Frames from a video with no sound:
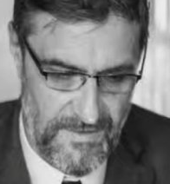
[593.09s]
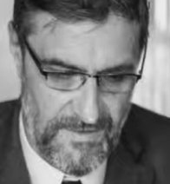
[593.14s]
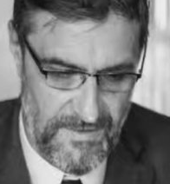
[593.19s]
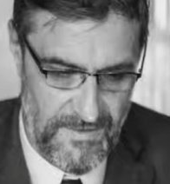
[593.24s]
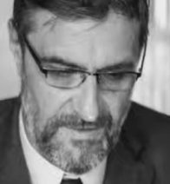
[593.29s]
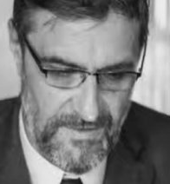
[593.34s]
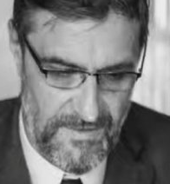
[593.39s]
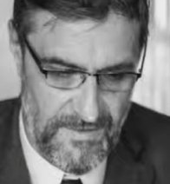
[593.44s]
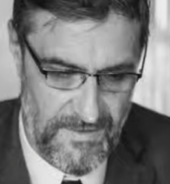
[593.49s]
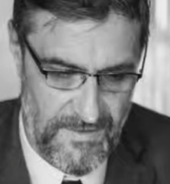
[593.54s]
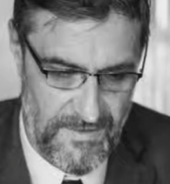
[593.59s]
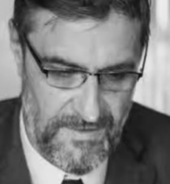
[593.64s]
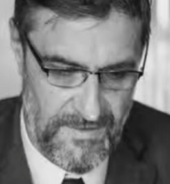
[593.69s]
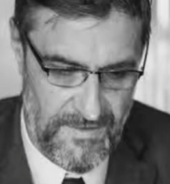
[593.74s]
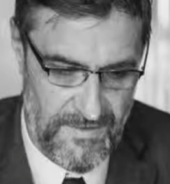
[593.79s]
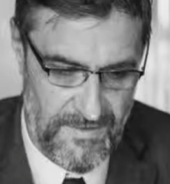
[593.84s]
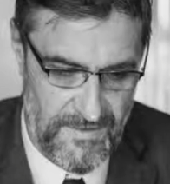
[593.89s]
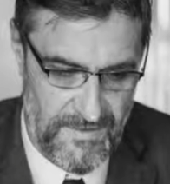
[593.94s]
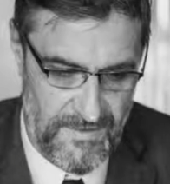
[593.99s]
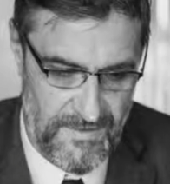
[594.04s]
You can
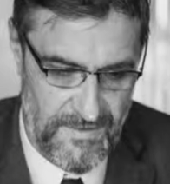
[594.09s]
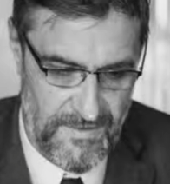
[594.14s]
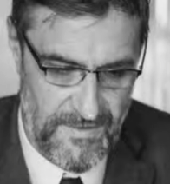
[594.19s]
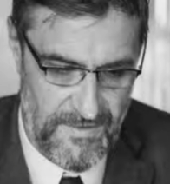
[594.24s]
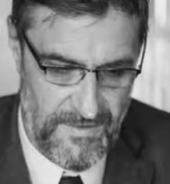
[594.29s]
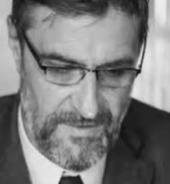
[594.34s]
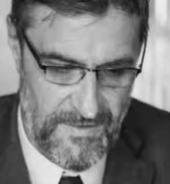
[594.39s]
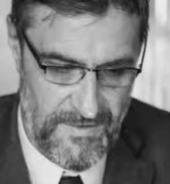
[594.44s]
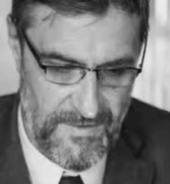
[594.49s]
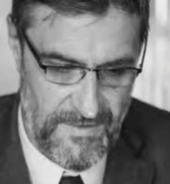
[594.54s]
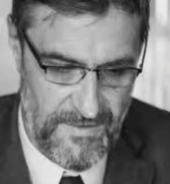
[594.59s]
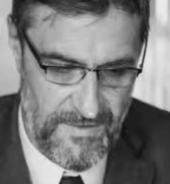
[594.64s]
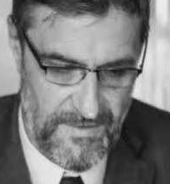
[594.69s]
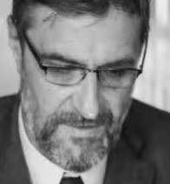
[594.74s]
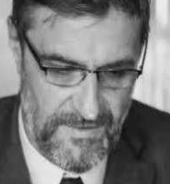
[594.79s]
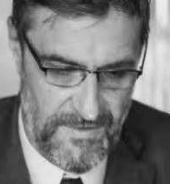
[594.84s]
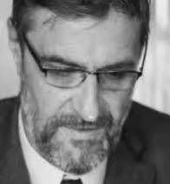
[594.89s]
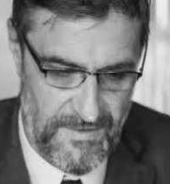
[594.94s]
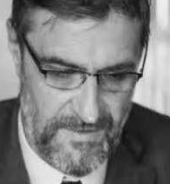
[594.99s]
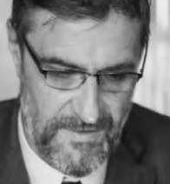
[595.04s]
continue to dig deeper
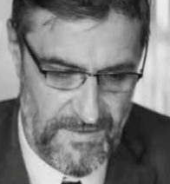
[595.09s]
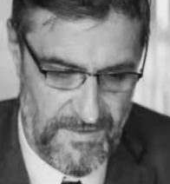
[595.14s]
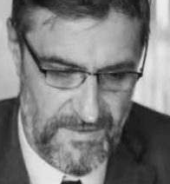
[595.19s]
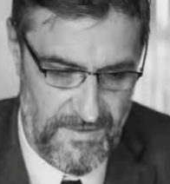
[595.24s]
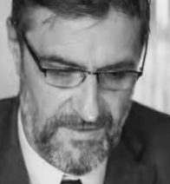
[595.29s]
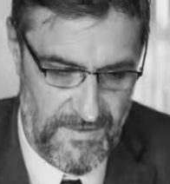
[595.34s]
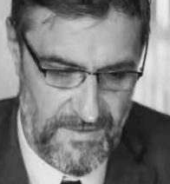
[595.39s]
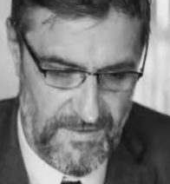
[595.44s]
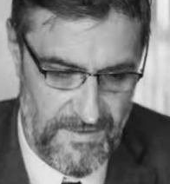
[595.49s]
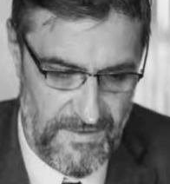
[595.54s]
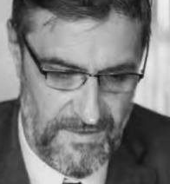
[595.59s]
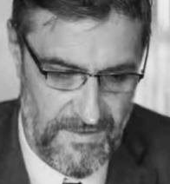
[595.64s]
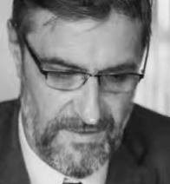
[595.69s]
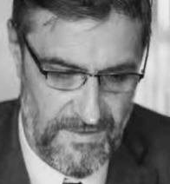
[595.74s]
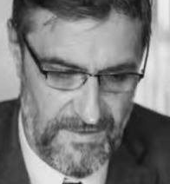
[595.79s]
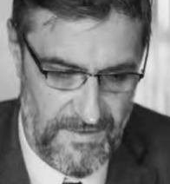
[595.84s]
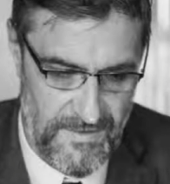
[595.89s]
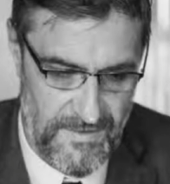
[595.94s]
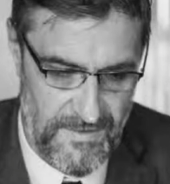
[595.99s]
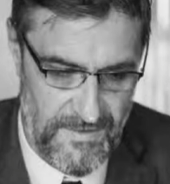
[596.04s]
and deeper as
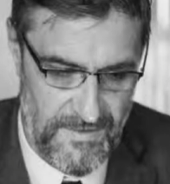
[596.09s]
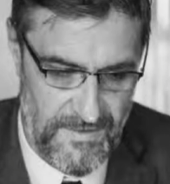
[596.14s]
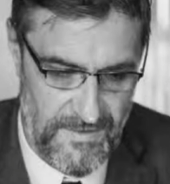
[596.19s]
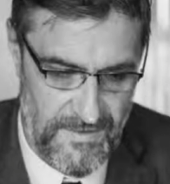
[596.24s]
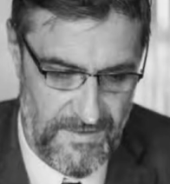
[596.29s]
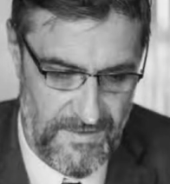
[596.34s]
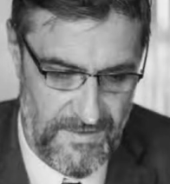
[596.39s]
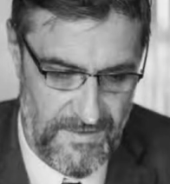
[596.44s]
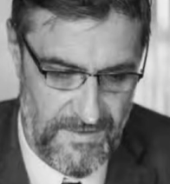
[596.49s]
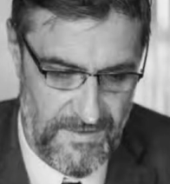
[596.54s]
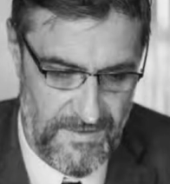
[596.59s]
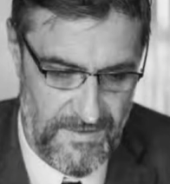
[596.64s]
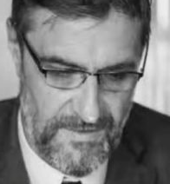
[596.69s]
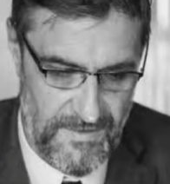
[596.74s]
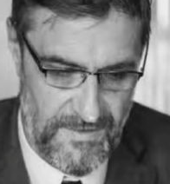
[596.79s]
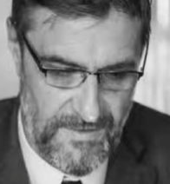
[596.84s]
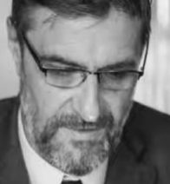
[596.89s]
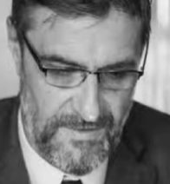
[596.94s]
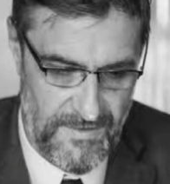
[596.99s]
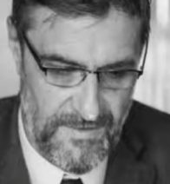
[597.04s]
often as you want,
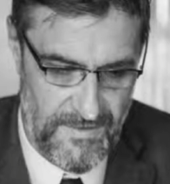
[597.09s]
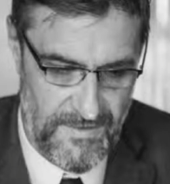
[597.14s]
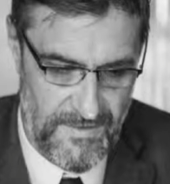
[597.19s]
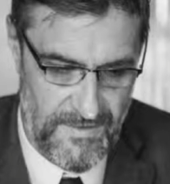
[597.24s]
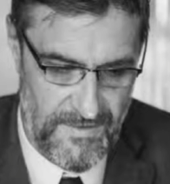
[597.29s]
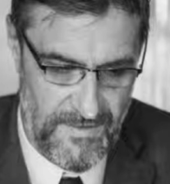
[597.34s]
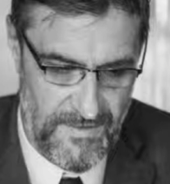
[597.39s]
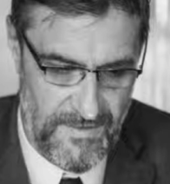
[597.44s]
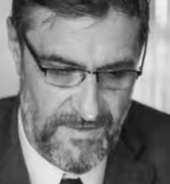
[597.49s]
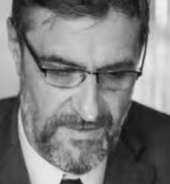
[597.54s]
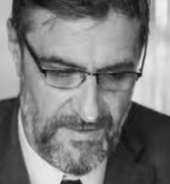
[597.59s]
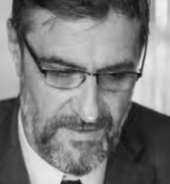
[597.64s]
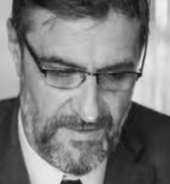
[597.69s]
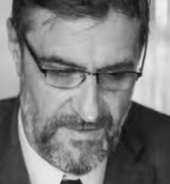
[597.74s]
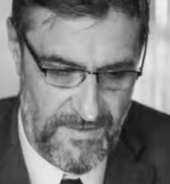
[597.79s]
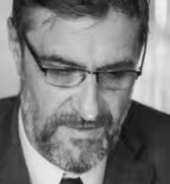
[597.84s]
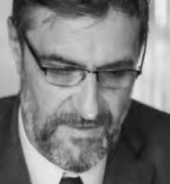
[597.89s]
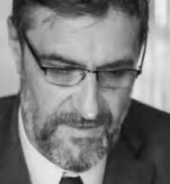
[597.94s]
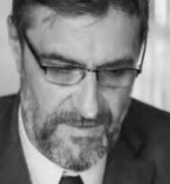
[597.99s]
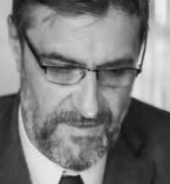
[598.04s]
ask your
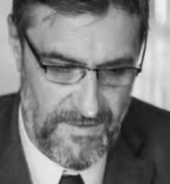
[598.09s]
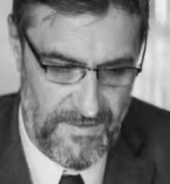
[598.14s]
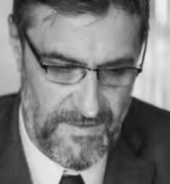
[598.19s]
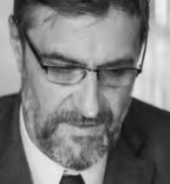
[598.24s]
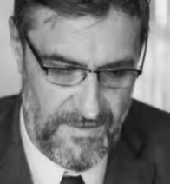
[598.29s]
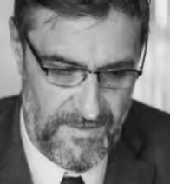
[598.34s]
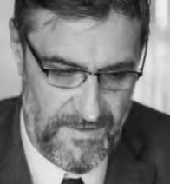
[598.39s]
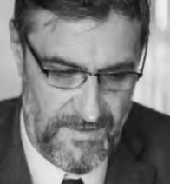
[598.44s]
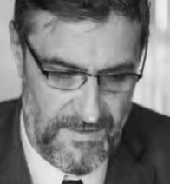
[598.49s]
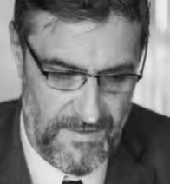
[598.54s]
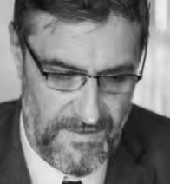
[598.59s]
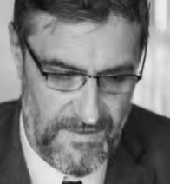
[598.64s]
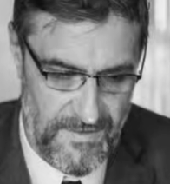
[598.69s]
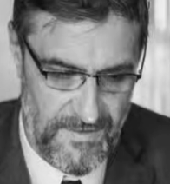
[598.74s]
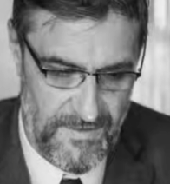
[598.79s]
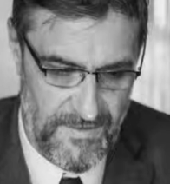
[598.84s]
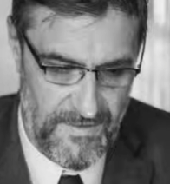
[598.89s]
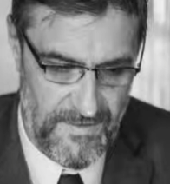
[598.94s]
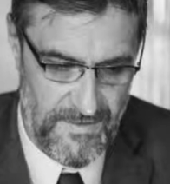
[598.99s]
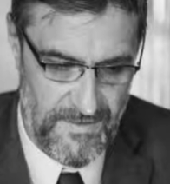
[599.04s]
employees questions, ask
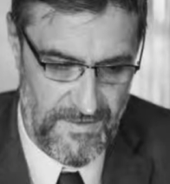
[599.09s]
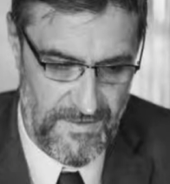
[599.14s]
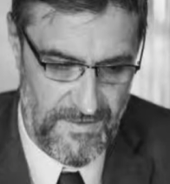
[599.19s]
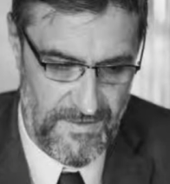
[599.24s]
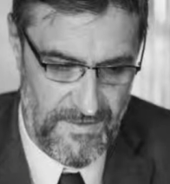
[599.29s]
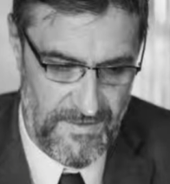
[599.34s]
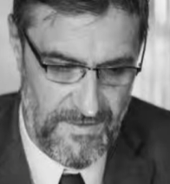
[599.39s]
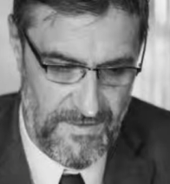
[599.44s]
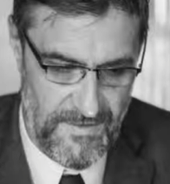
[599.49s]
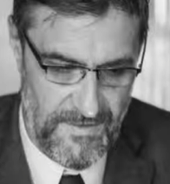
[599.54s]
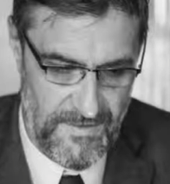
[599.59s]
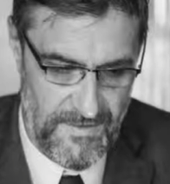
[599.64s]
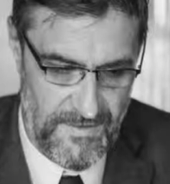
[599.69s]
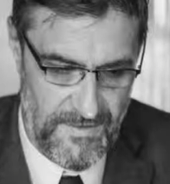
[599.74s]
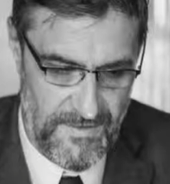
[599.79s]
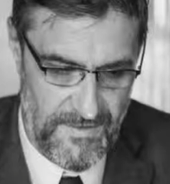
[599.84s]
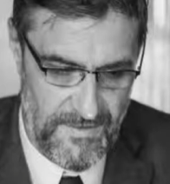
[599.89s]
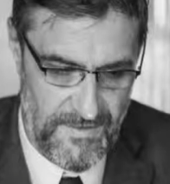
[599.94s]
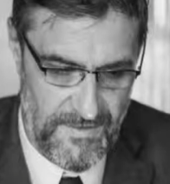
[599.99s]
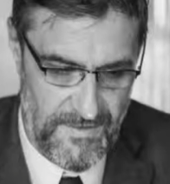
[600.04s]
them things about what they'd
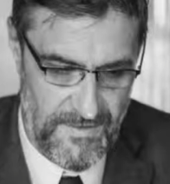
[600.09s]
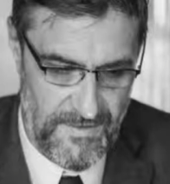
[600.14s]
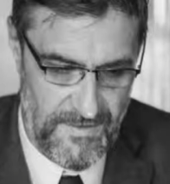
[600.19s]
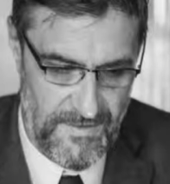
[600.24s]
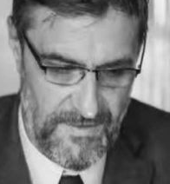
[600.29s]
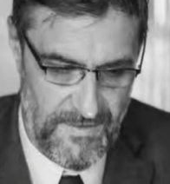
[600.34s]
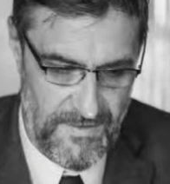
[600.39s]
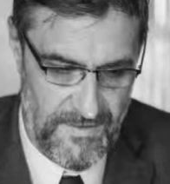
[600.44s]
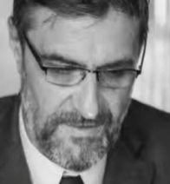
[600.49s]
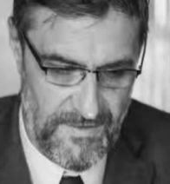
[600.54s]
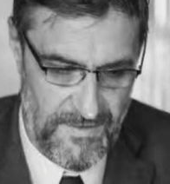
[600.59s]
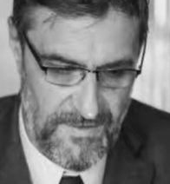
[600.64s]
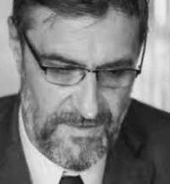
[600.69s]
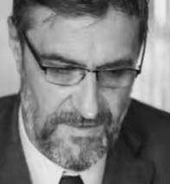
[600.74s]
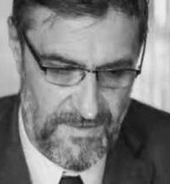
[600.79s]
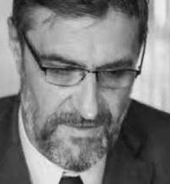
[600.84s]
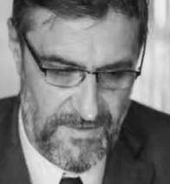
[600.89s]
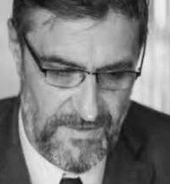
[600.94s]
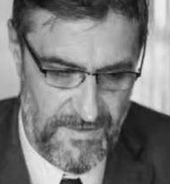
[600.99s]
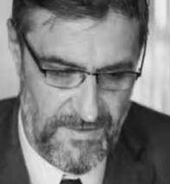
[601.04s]
like to see in the
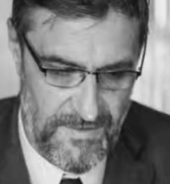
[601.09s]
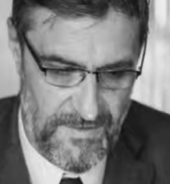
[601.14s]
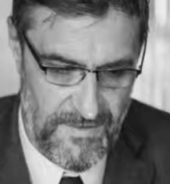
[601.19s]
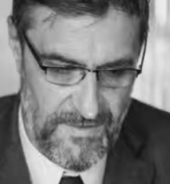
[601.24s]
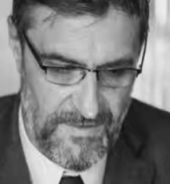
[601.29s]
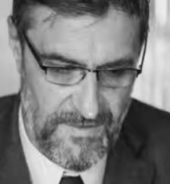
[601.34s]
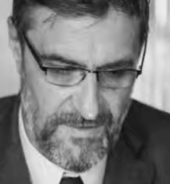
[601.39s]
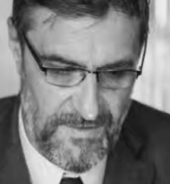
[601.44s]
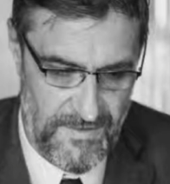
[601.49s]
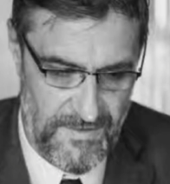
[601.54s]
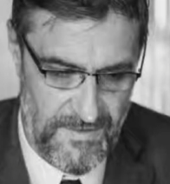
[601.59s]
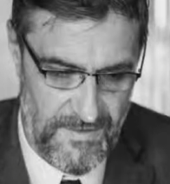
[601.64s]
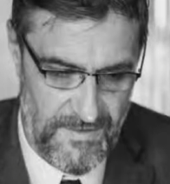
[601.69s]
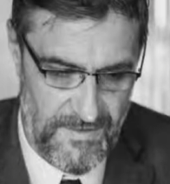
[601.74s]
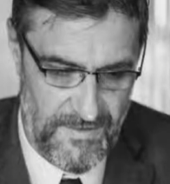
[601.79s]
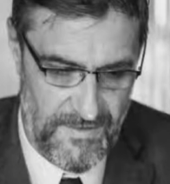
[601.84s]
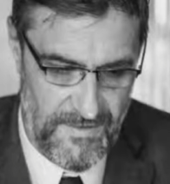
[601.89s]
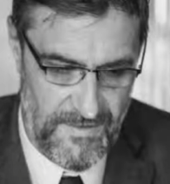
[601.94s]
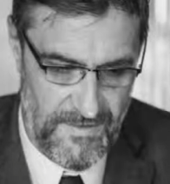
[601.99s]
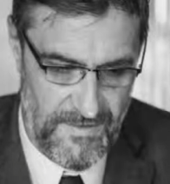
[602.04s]
workplace,
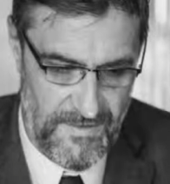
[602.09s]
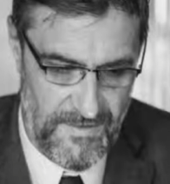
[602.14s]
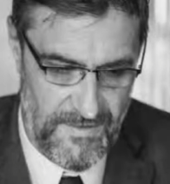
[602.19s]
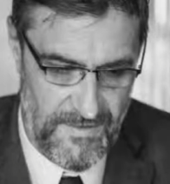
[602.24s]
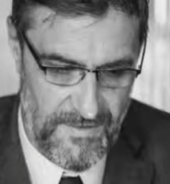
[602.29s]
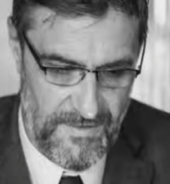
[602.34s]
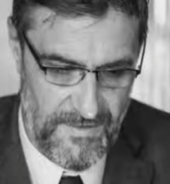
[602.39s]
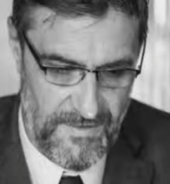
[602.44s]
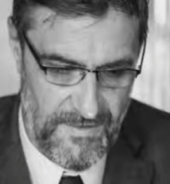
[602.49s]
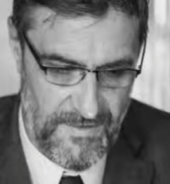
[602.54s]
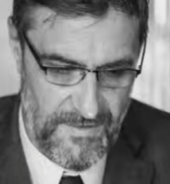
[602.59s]
and that gives you an